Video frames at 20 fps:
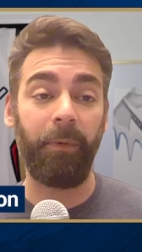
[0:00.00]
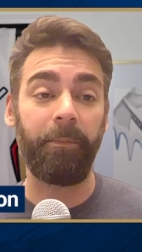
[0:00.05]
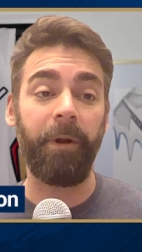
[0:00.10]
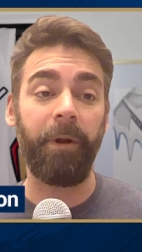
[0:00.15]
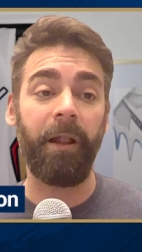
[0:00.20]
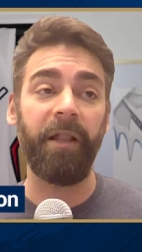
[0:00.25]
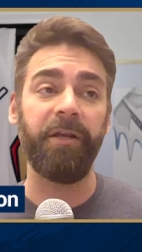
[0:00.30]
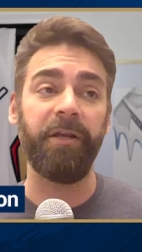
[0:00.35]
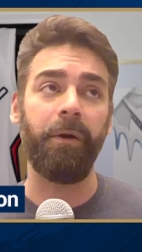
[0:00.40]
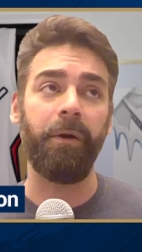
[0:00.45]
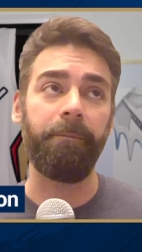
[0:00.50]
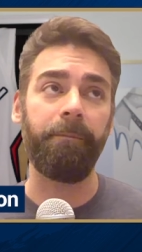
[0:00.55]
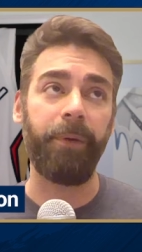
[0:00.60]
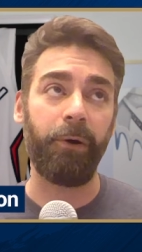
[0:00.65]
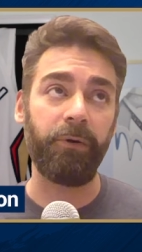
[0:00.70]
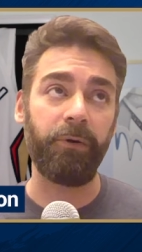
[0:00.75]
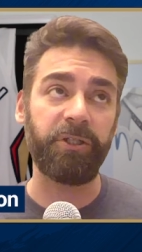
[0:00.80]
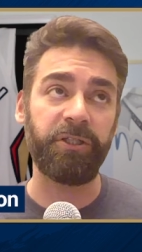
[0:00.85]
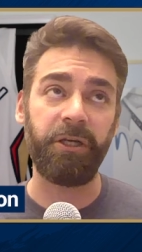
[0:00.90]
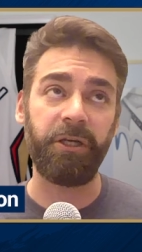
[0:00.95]
We'll probably do a
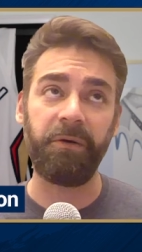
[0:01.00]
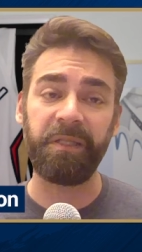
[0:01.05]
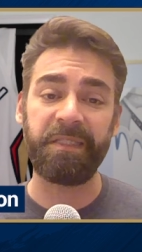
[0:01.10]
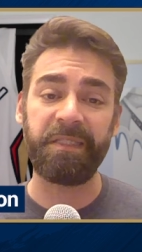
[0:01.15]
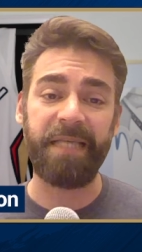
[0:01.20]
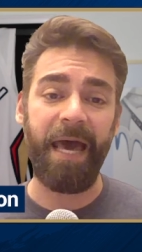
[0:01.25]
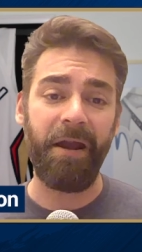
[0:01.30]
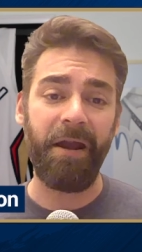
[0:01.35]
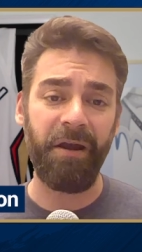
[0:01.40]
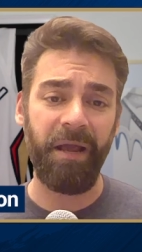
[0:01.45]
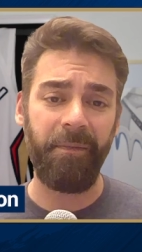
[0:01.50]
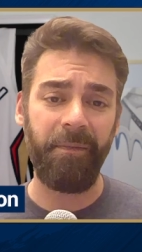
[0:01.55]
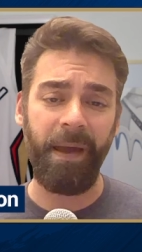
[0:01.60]
bonus show on Saturday.